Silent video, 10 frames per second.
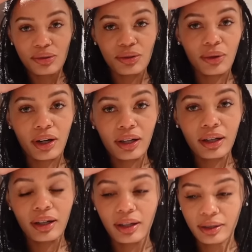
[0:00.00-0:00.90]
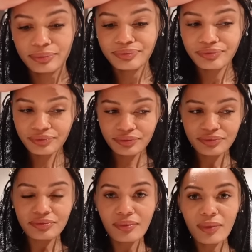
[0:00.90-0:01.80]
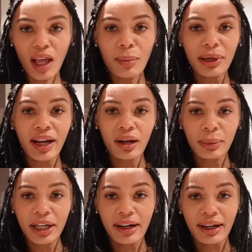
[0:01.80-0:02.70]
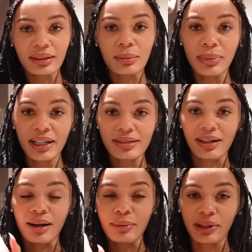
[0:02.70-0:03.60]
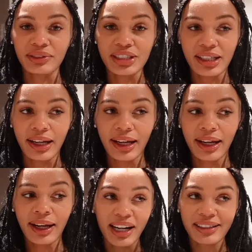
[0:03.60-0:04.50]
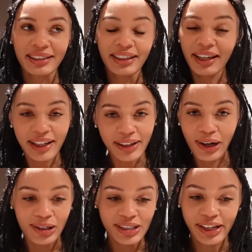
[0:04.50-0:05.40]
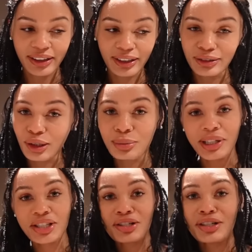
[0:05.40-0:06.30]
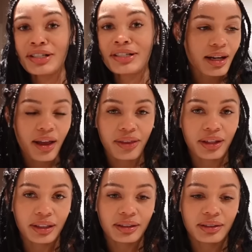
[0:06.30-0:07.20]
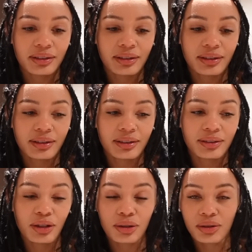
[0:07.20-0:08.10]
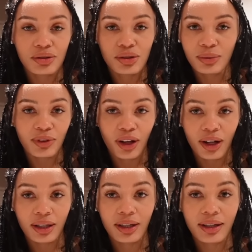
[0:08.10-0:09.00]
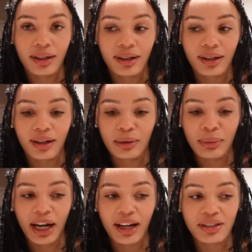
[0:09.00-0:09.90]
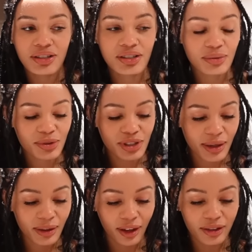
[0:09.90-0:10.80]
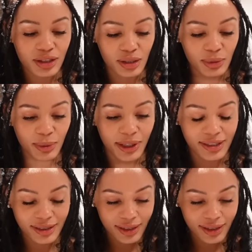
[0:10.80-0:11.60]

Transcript: sore. Um, but yeah, oh my god, I had the best time ever today. But I didn't get any content, like no pictures, nothing. No YouTube vlog. Um, I just was like super present